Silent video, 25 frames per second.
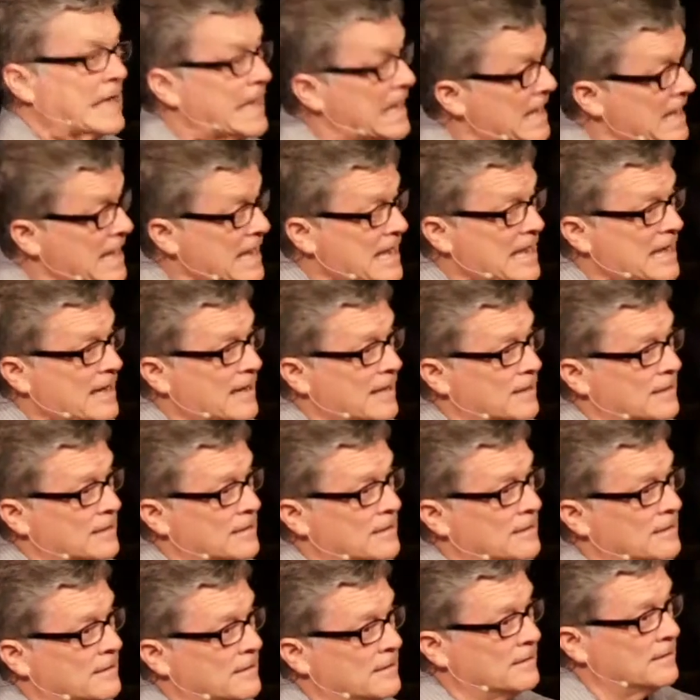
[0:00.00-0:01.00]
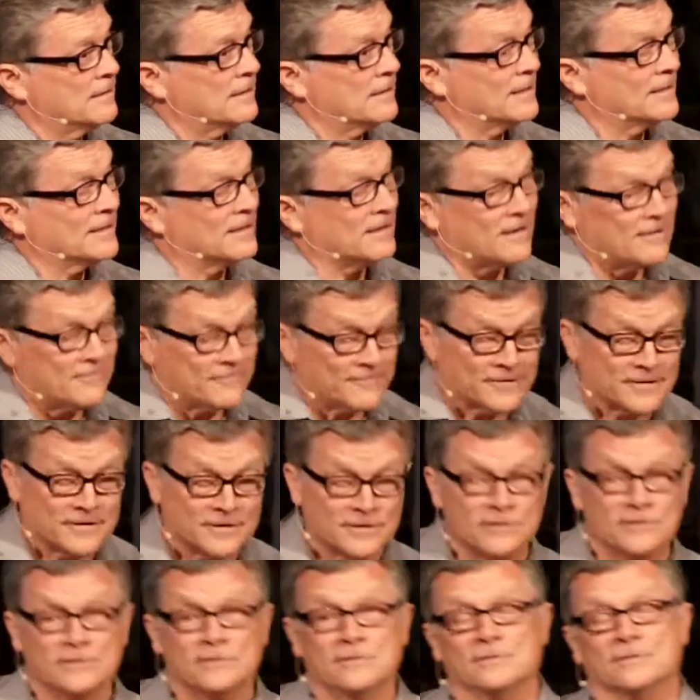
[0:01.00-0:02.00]
can and
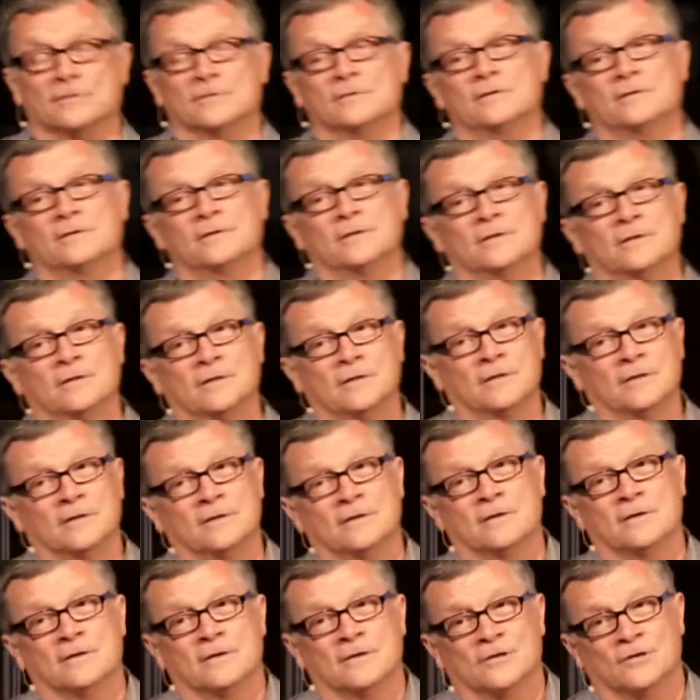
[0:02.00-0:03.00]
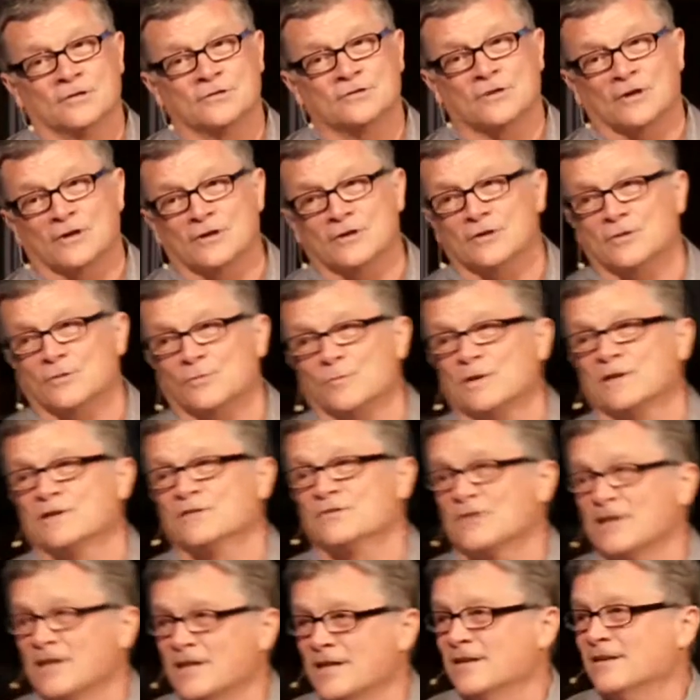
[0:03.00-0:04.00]
often do start to
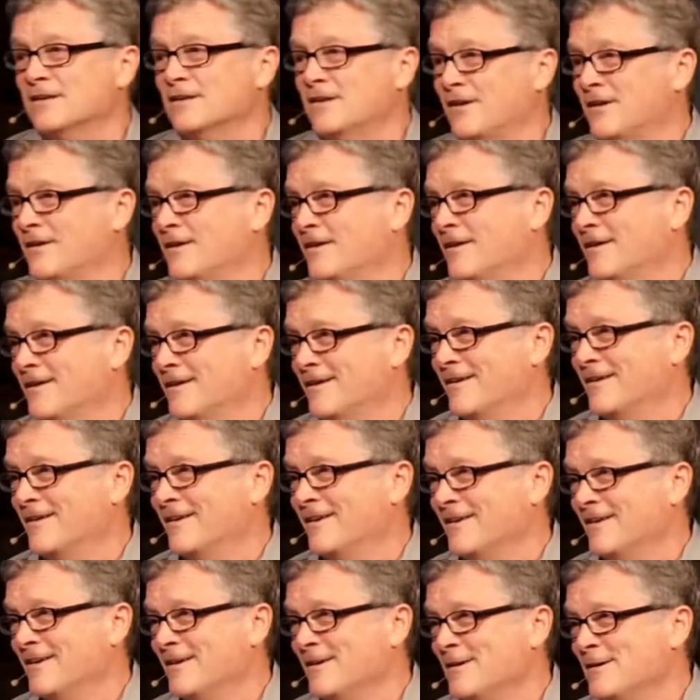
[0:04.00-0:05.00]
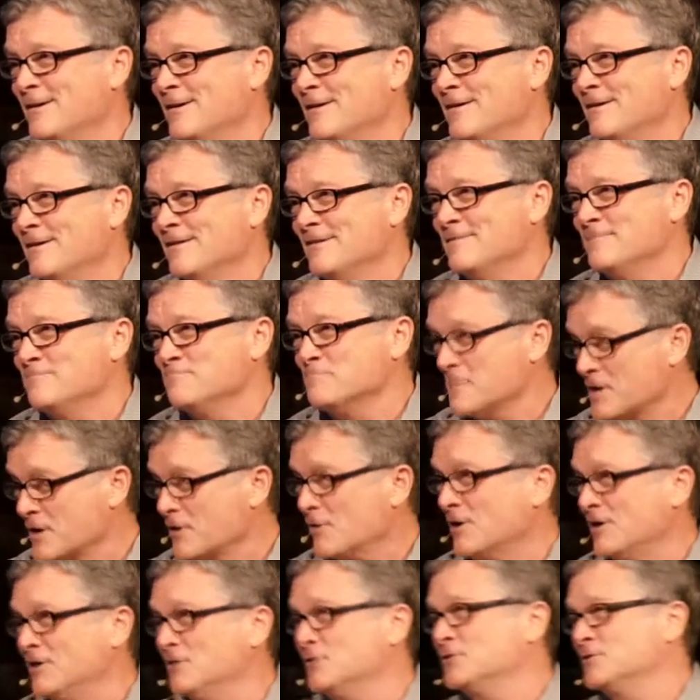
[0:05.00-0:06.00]
resent
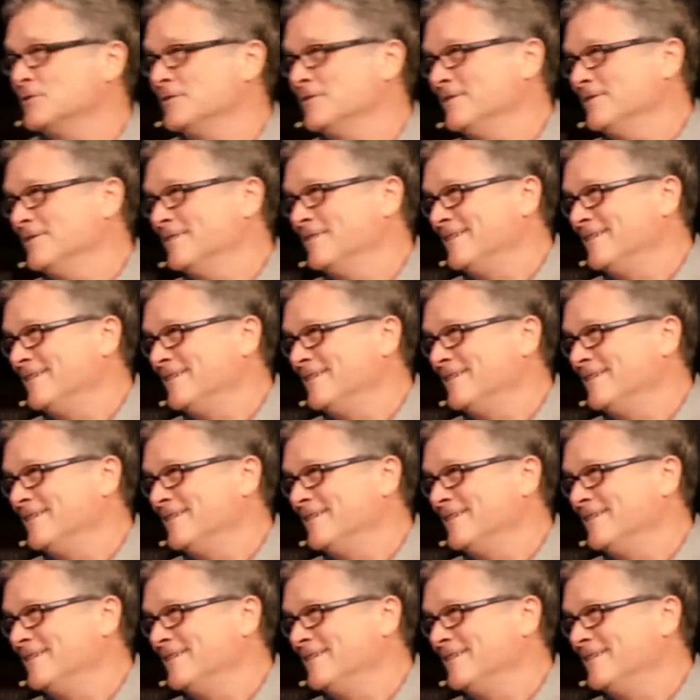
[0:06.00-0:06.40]
Mary's.